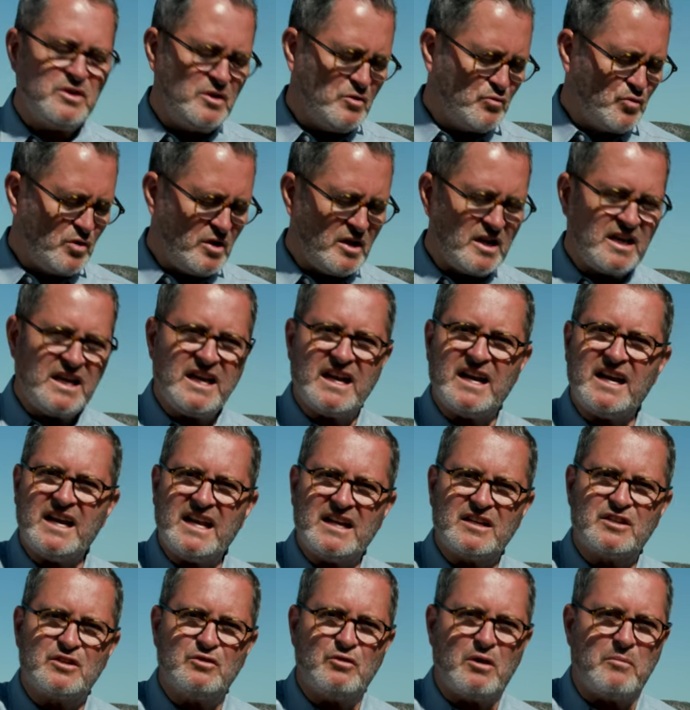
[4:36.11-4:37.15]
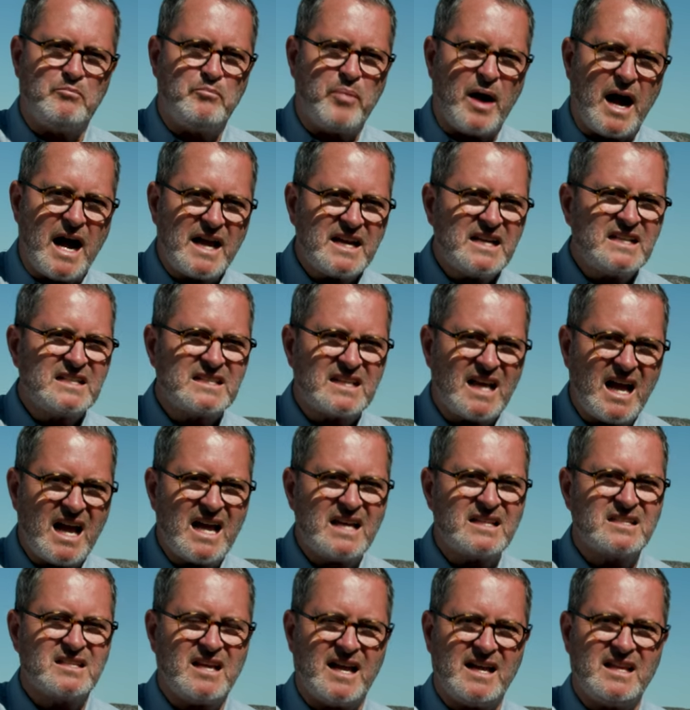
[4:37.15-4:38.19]
when you really get it into a body
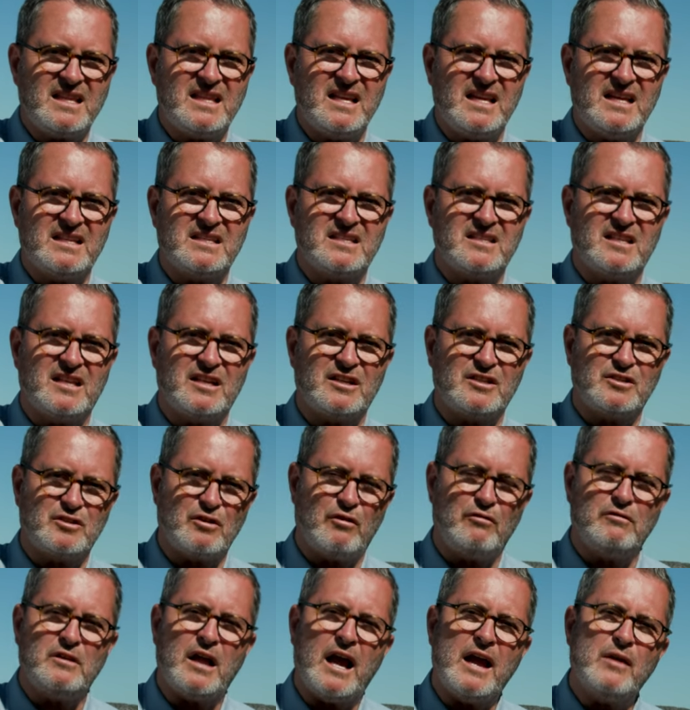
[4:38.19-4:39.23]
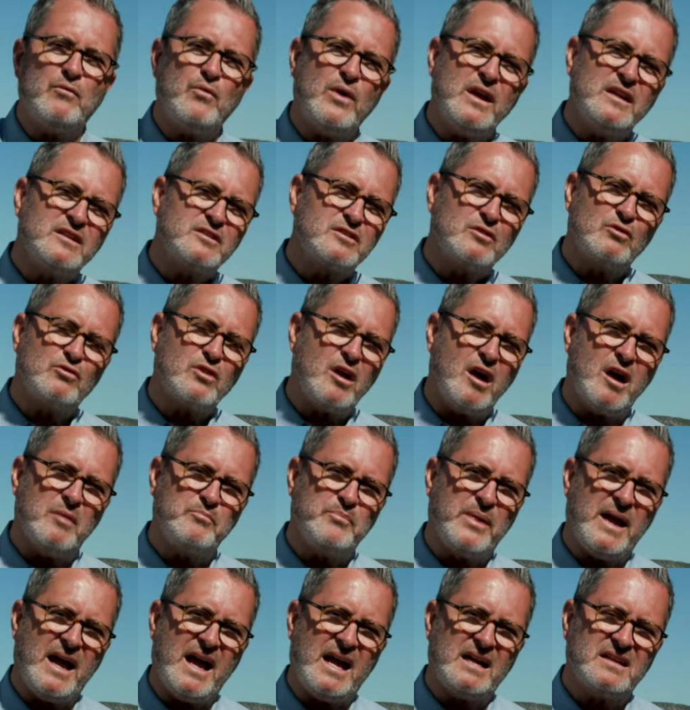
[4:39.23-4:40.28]
size like this that is so lightweight and so
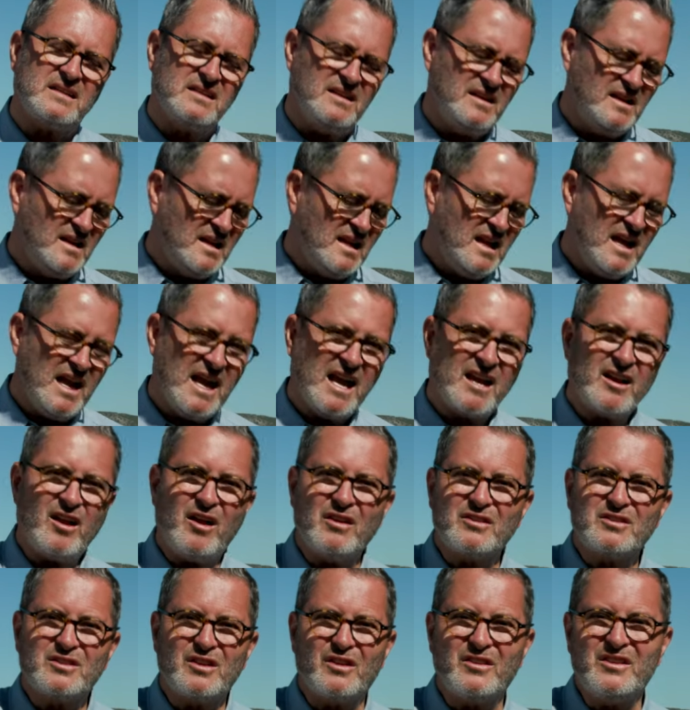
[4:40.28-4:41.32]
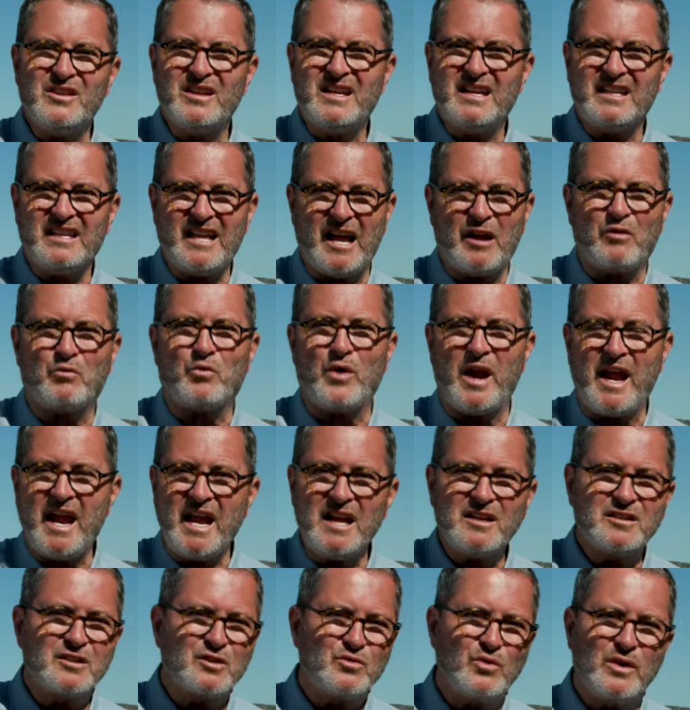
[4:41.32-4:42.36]
compact. And also you get that
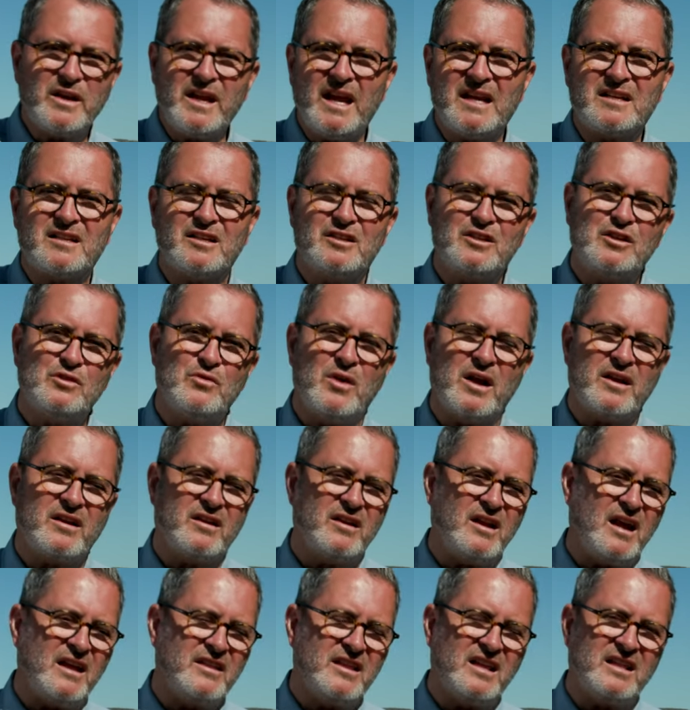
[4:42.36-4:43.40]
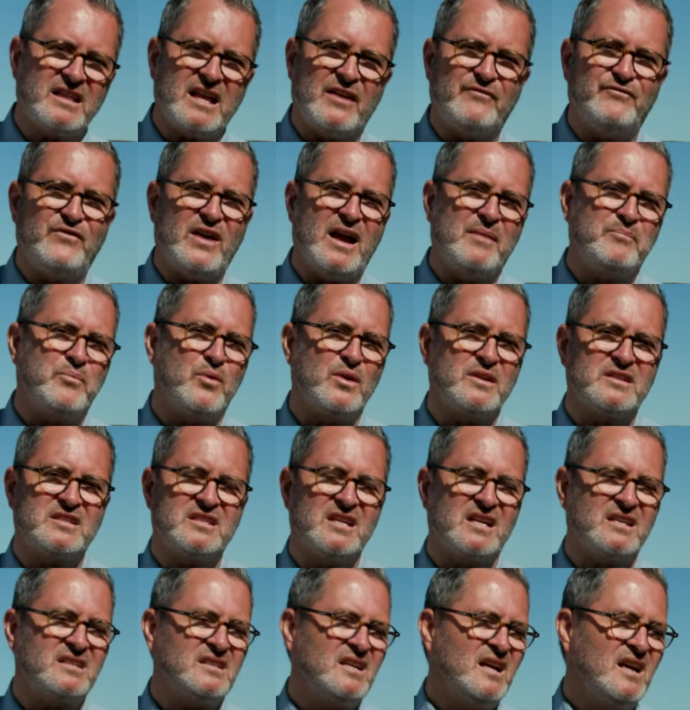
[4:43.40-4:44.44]
range, 28 to 200. I think that
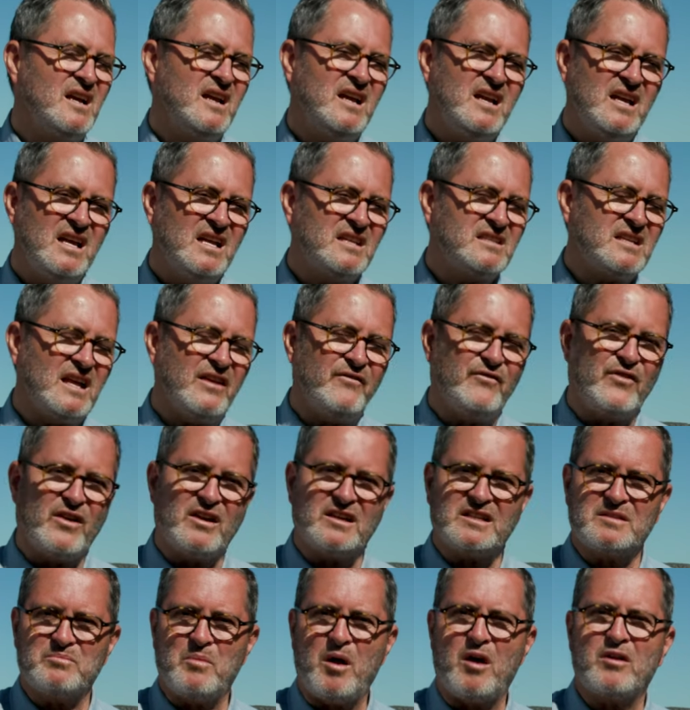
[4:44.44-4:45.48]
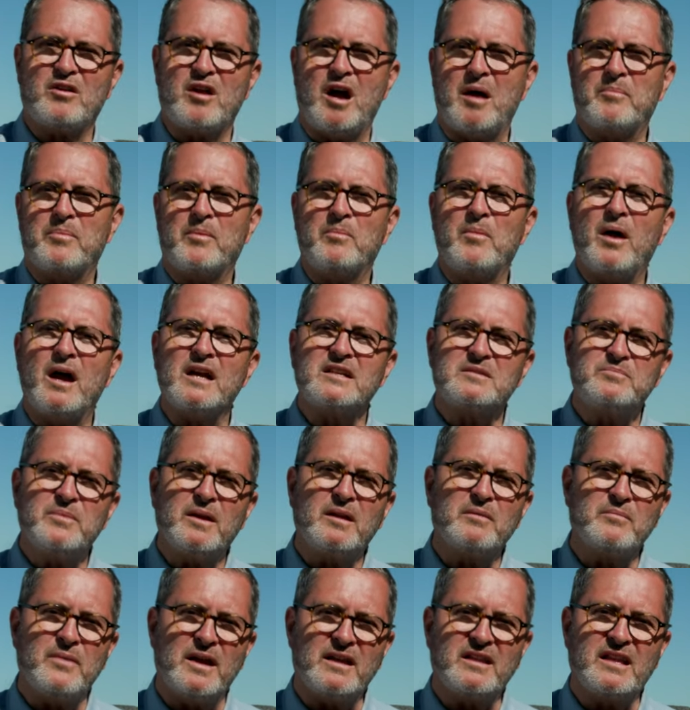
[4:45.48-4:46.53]
5.6 is a very small compromise to
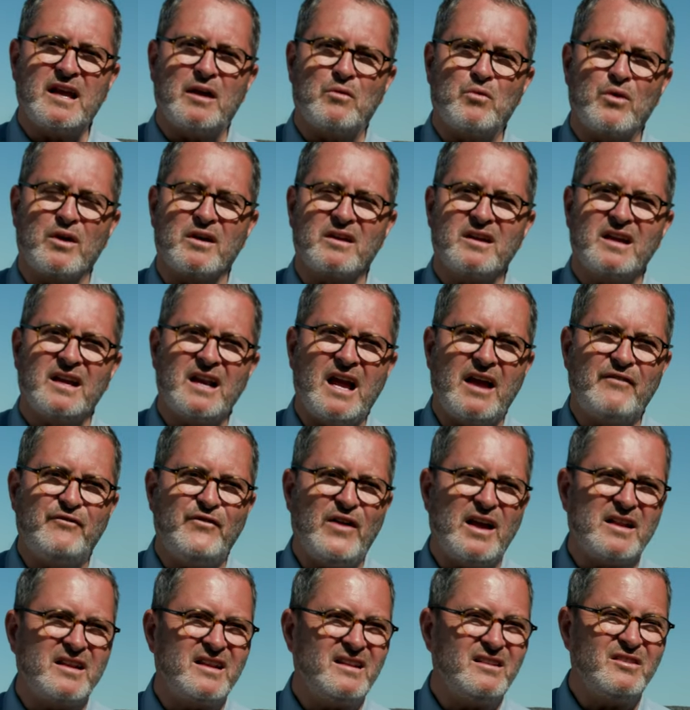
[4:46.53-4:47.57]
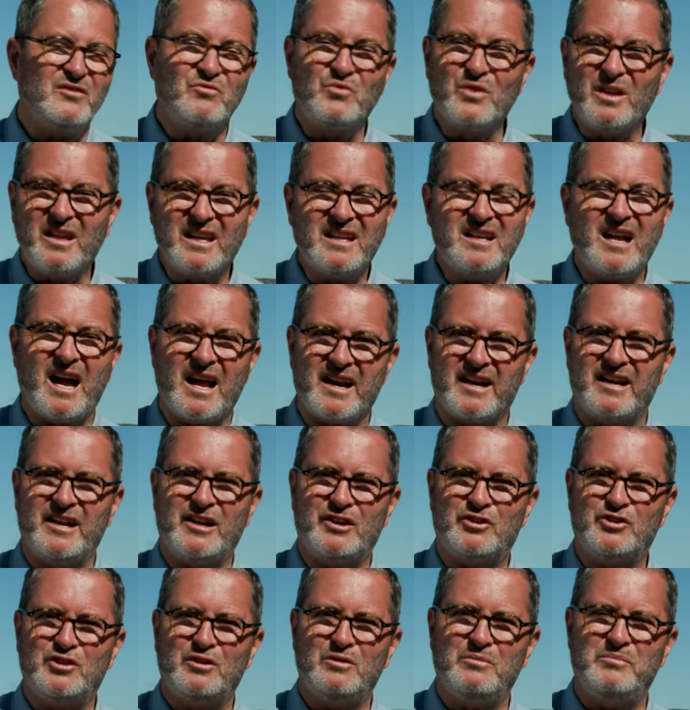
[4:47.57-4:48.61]
be able to make that work. And I found it really not an
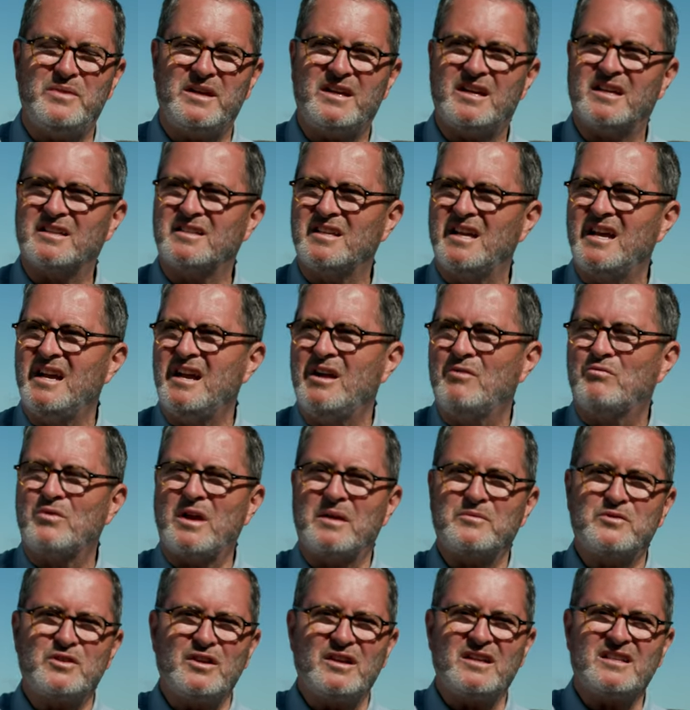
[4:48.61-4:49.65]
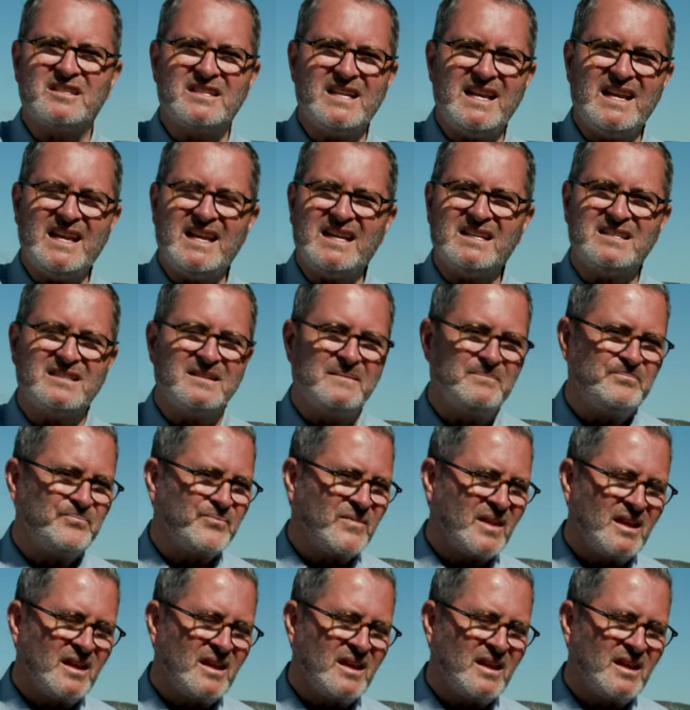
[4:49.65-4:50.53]
issue because when I'm shooting scenics,